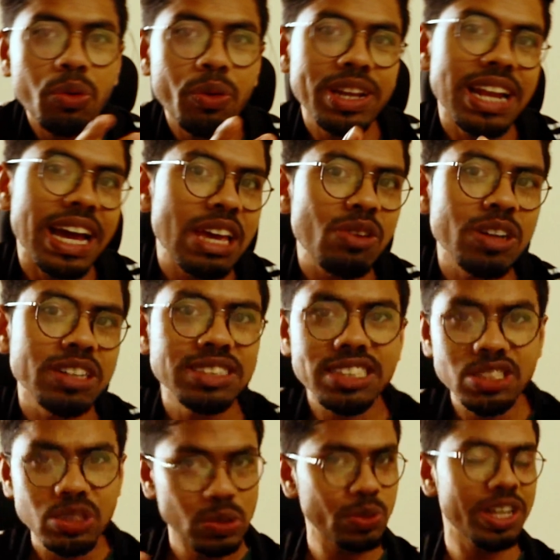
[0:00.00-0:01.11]
when I was a
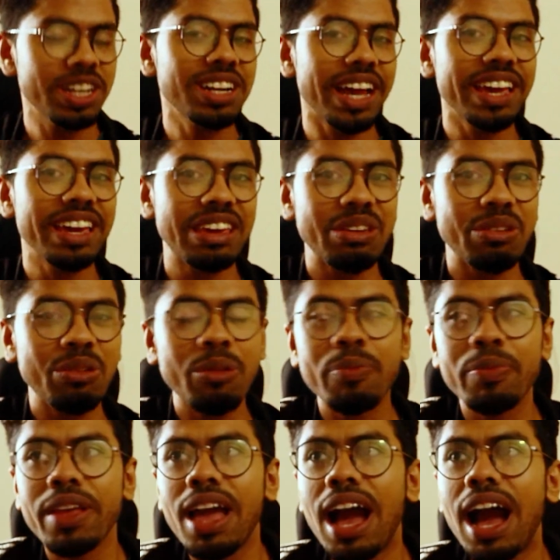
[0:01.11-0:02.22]
student like you,
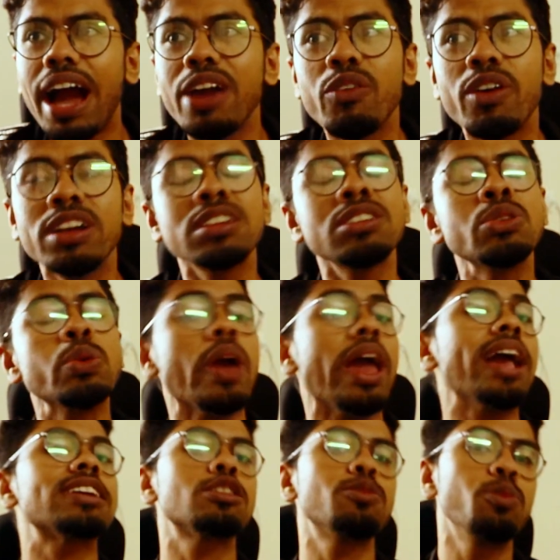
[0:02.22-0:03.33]
I want to
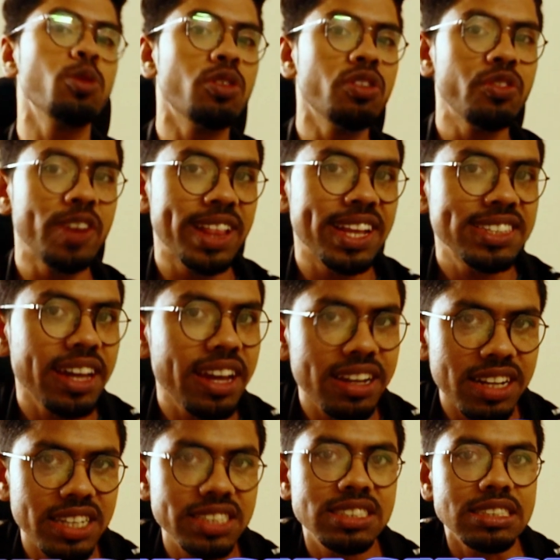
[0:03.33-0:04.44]
explore VLSI
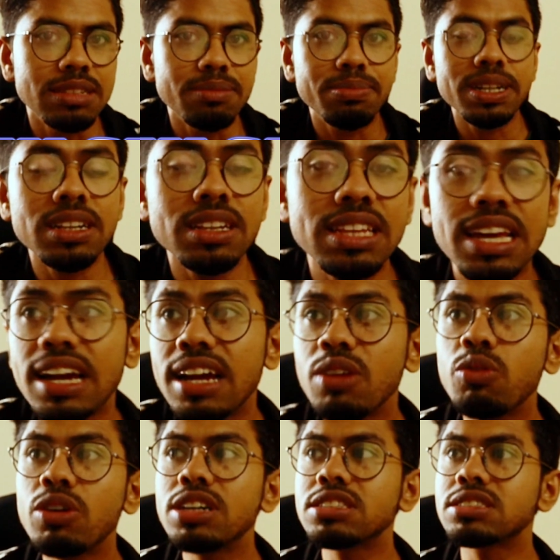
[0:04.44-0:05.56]
industry, but
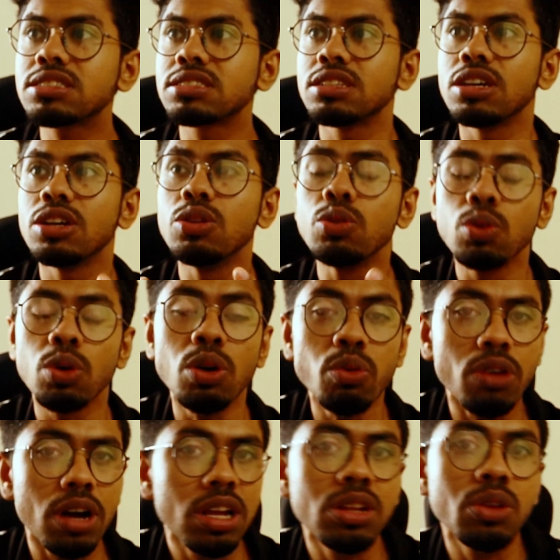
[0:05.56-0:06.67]
there was no
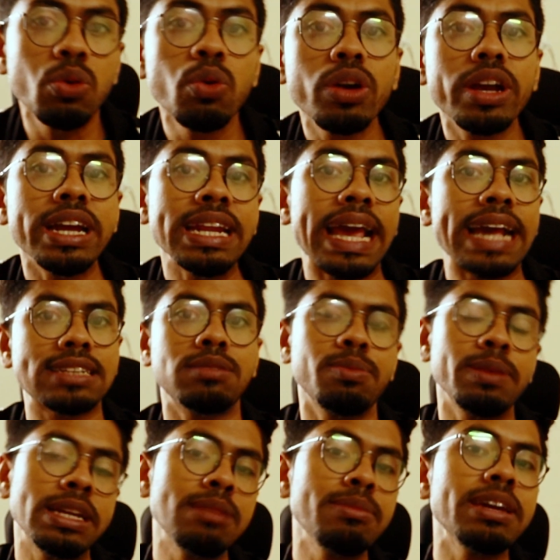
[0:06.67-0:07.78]
one who can
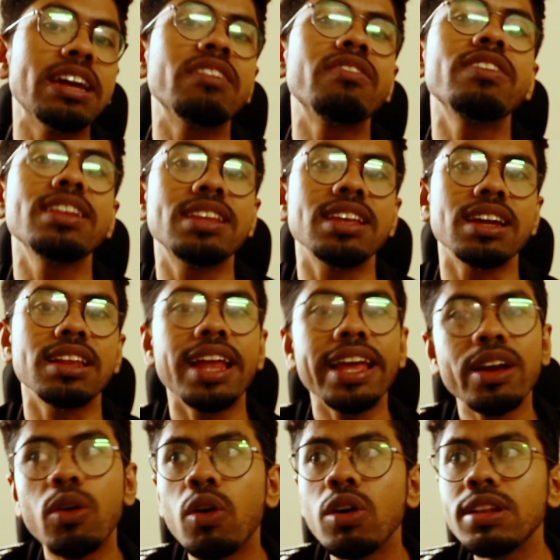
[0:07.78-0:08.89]
explain me everything,
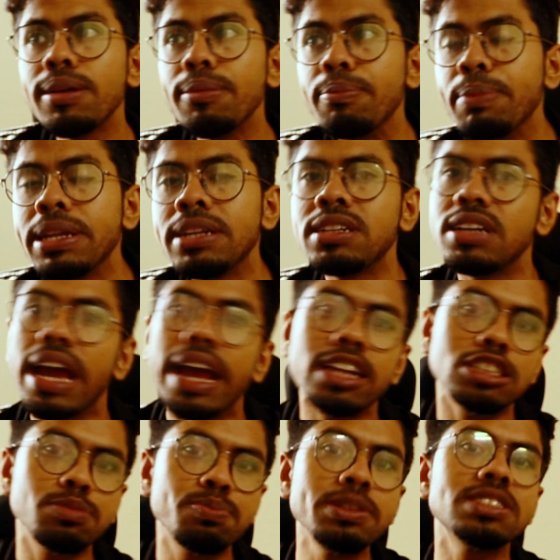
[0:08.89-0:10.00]
like all the bits
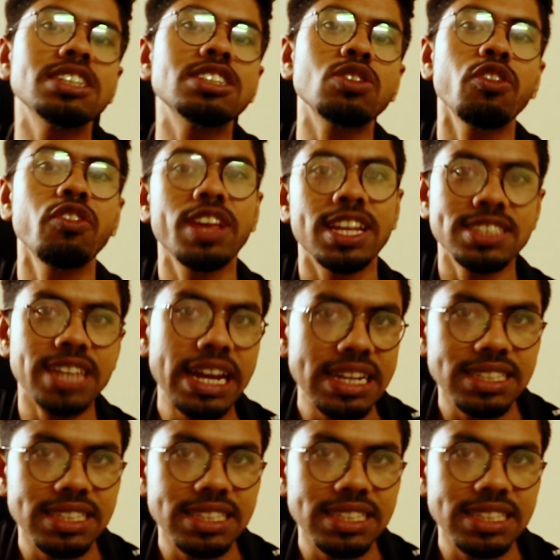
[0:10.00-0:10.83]
and pieces of VLSI